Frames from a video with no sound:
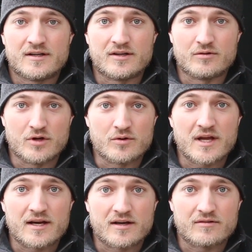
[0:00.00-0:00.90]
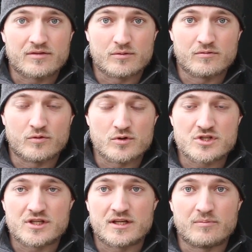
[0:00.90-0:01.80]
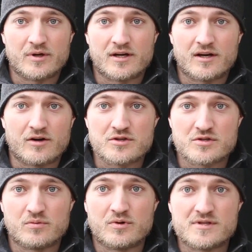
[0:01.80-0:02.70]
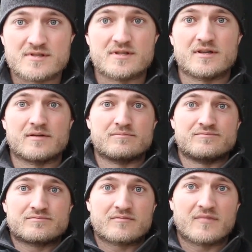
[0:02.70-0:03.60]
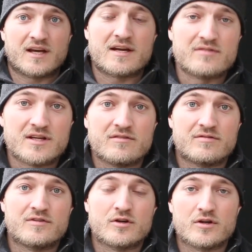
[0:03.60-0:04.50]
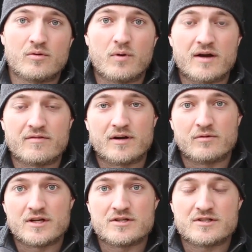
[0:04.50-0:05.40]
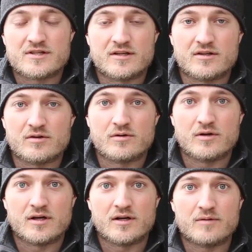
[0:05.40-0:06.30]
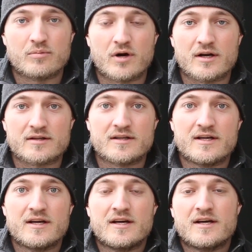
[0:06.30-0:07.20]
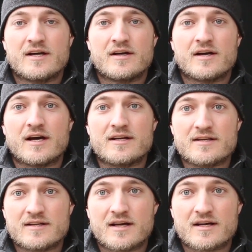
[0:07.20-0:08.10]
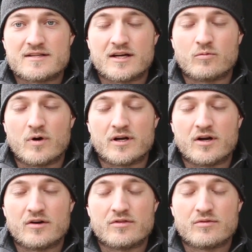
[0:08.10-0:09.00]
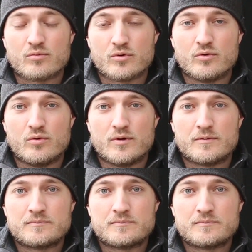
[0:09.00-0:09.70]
no data through 4G, but also was kind of an inferior Wi-Fi range extender product. I did contact WineGard through